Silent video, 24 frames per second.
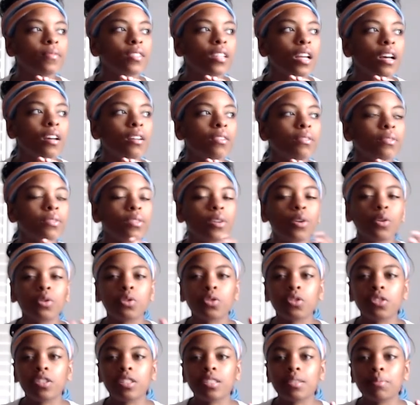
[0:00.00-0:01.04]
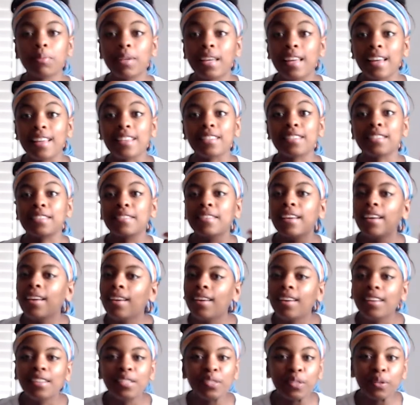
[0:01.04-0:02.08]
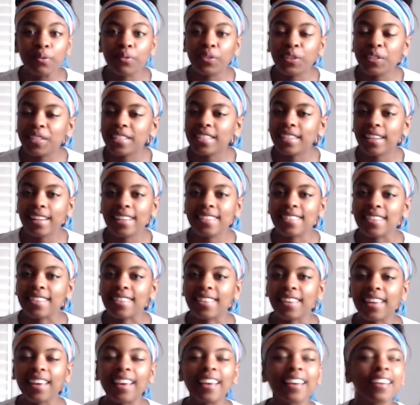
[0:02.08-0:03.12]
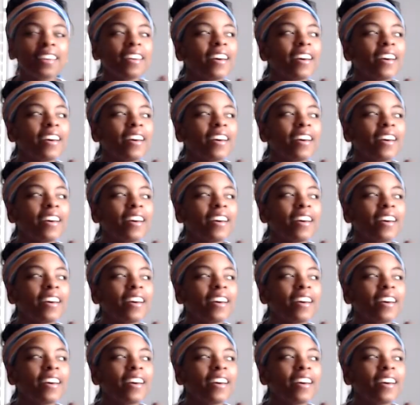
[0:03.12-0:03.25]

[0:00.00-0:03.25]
of cultures because diversity is a thing.